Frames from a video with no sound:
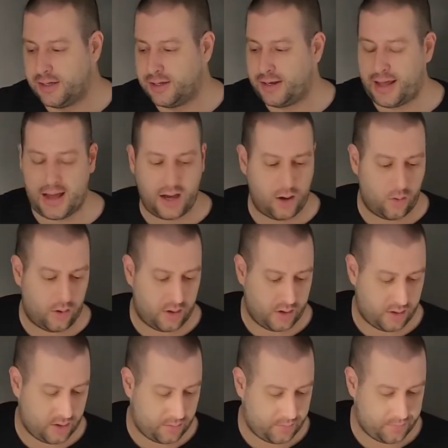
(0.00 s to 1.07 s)

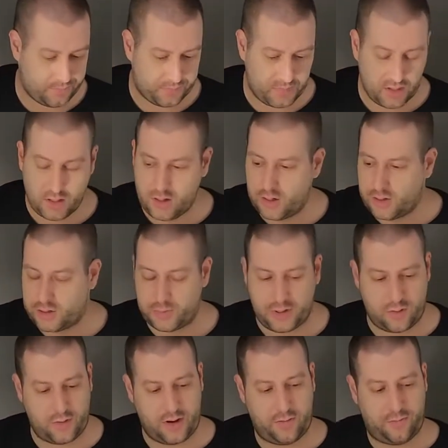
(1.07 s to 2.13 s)
Now, to be
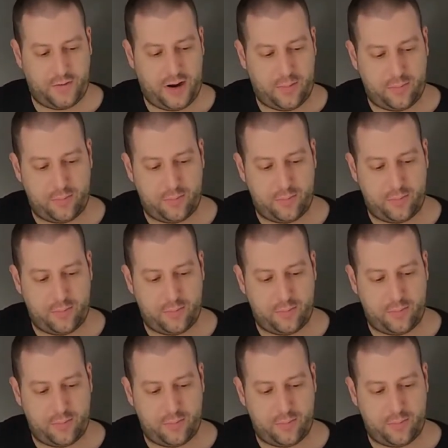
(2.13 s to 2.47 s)
quite fair,